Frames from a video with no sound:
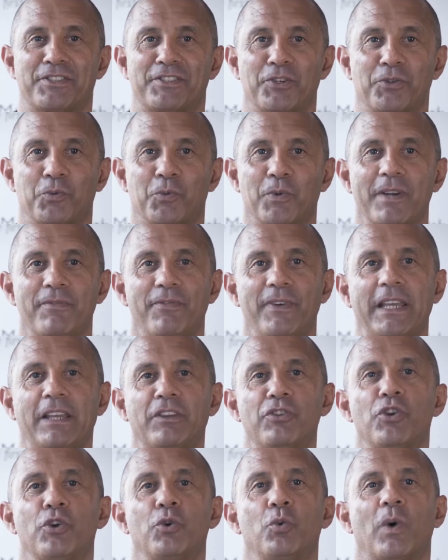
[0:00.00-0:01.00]

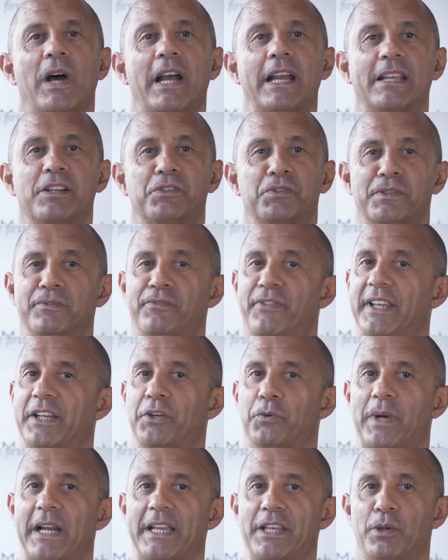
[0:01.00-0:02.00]
terrific new way to
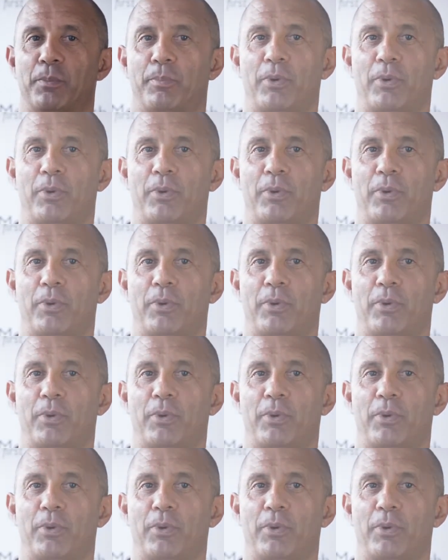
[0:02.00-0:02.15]
invigorate your